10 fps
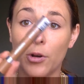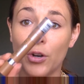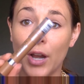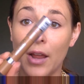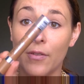
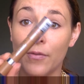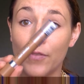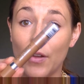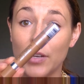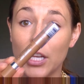Crayon
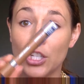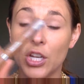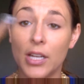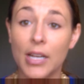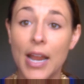
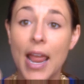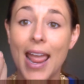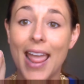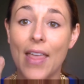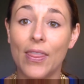Foundation
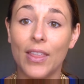in